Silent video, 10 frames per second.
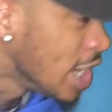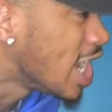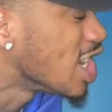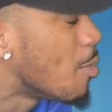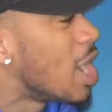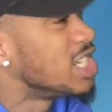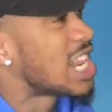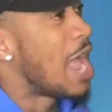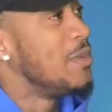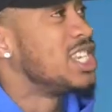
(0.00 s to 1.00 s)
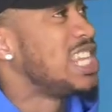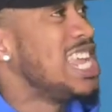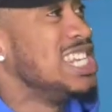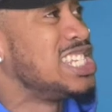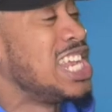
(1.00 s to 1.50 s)
Lamar just came in just eating
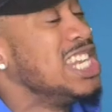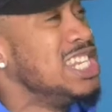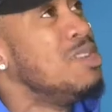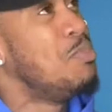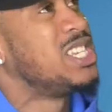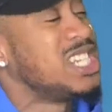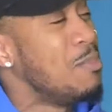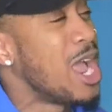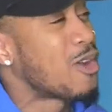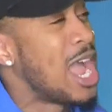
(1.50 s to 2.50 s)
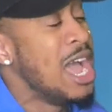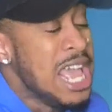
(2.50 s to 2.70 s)
this shit, and this bitch in the background.